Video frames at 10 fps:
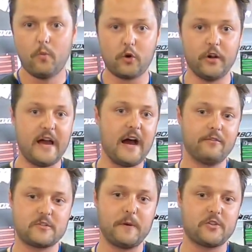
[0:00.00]
We're going to
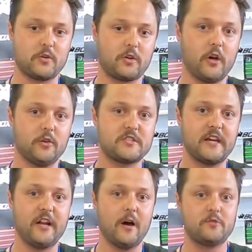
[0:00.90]
have a special code
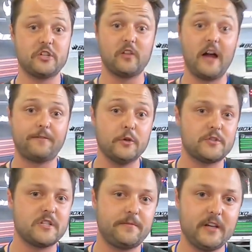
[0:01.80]
set up, GLIFE
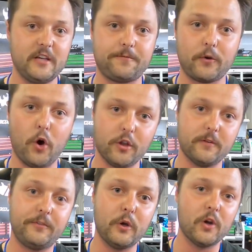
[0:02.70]
UTV, for all
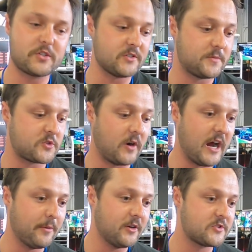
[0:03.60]
the viewers and
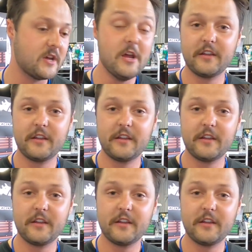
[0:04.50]
subscribers.